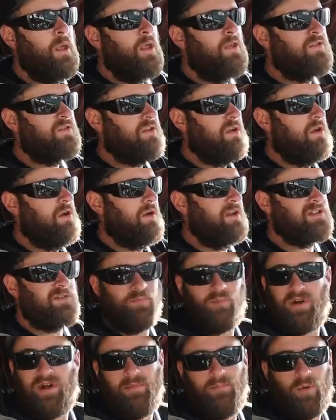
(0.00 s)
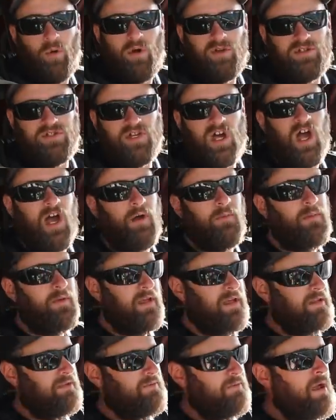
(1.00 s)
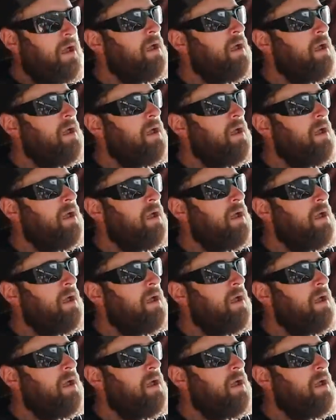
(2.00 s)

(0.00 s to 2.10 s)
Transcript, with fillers: so that's a pretty important job, and